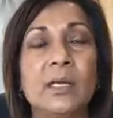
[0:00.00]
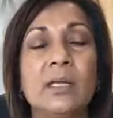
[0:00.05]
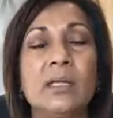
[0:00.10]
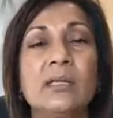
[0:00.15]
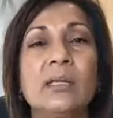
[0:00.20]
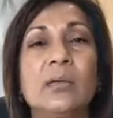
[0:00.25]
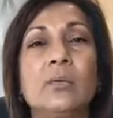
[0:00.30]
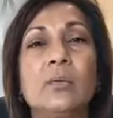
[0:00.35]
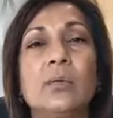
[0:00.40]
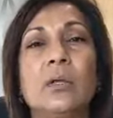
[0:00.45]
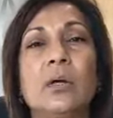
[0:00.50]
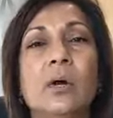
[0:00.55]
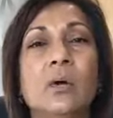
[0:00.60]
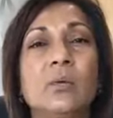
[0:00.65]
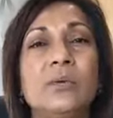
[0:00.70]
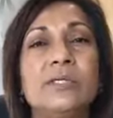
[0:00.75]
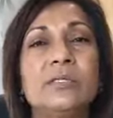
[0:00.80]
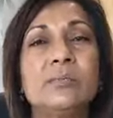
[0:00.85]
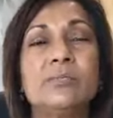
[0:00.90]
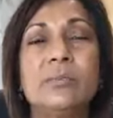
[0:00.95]
They will
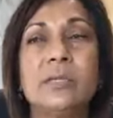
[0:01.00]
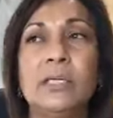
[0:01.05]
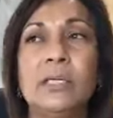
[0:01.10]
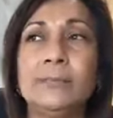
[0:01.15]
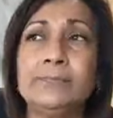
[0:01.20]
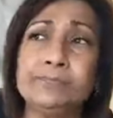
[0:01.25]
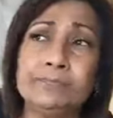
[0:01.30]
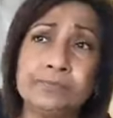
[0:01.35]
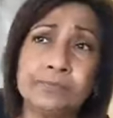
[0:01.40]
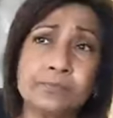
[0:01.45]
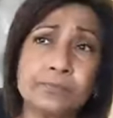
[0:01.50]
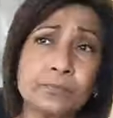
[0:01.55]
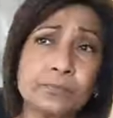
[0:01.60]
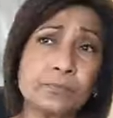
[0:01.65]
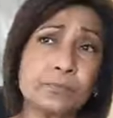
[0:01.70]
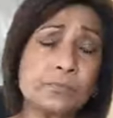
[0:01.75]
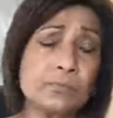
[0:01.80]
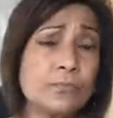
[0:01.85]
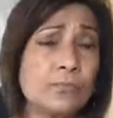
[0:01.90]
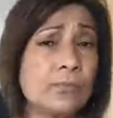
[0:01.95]
always be
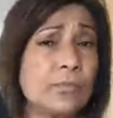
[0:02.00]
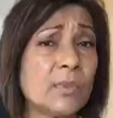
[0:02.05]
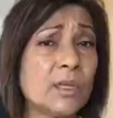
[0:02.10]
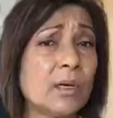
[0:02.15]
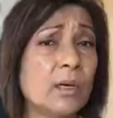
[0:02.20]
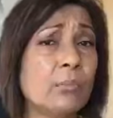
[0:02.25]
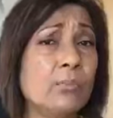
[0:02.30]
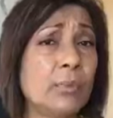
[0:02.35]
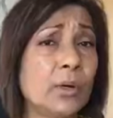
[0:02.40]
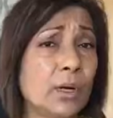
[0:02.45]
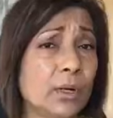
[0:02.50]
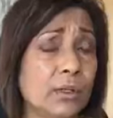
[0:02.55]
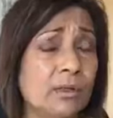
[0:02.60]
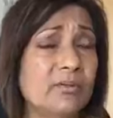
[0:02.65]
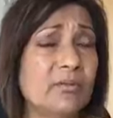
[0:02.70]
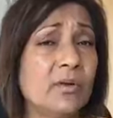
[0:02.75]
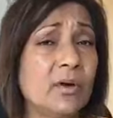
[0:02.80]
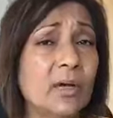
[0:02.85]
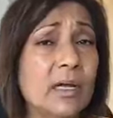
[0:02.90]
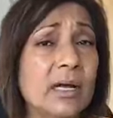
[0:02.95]
a part
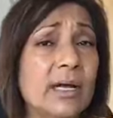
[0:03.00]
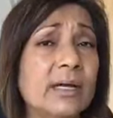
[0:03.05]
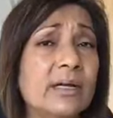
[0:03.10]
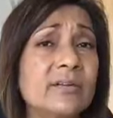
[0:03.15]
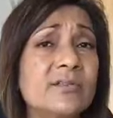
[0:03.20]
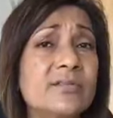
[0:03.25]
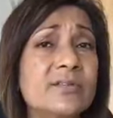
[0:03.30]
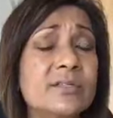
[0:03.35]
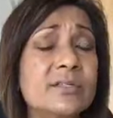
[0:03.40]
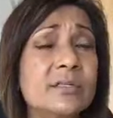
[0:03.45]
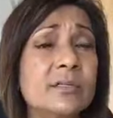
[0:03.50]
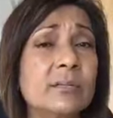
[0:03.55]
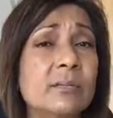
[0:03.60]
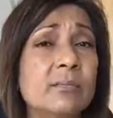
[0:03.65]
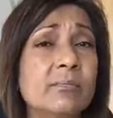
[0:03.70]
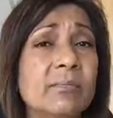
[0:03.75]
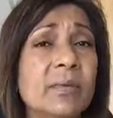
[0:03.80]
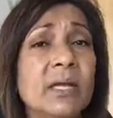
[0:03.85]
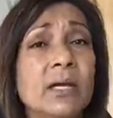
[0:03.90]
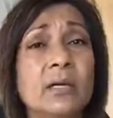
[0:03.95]
of our lives
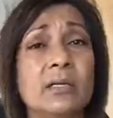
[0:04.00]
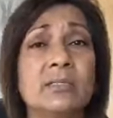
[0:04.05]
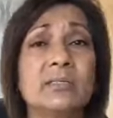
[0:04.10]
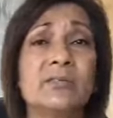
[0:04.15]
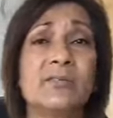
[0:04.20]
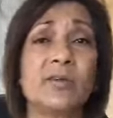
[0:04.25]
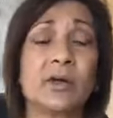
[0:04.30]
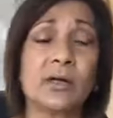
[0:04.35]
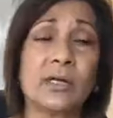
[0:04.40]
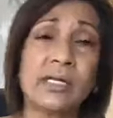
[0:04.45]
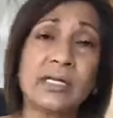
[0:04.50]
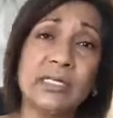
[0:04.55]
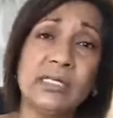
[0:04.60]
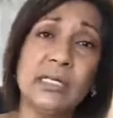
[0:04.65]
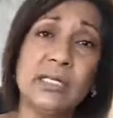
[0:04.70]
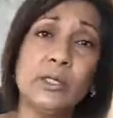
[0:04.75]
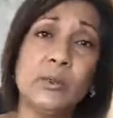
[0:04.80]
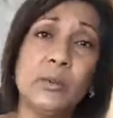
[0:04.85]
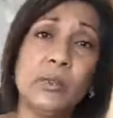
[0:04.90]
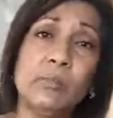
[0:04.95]
because of our
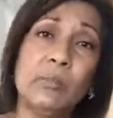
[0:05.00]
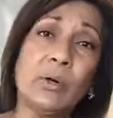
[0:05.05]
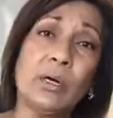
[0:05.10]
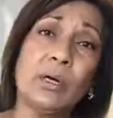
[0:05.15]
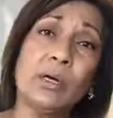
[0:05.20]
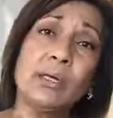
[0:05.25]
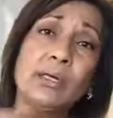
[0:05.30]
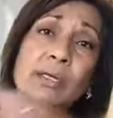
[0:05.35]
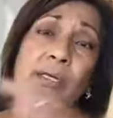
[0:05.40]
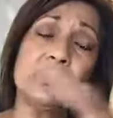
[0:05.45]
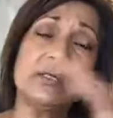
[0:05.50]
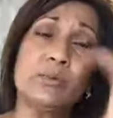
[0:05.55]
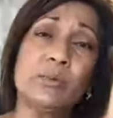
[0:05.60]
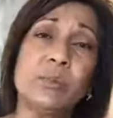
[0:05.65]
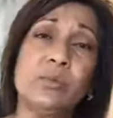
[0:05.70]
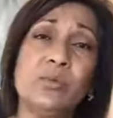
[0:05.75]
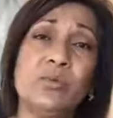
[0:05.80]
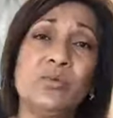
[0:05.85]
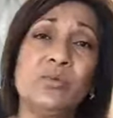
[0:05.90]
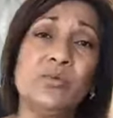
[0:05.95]
continuing bond as we
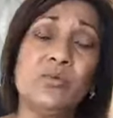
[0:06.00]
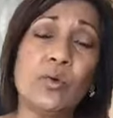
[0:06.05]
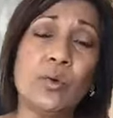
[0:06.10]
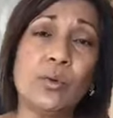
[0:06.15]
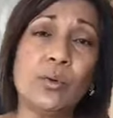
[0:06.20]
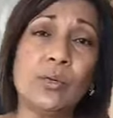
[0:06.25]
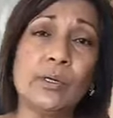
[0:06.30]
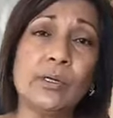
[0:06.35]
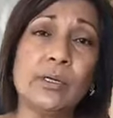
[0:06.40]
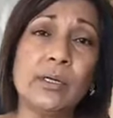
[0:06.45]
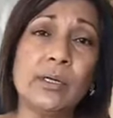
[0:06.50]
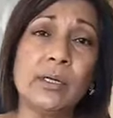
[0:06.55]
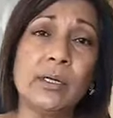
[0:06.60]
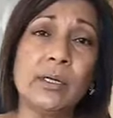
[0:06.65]
move forward,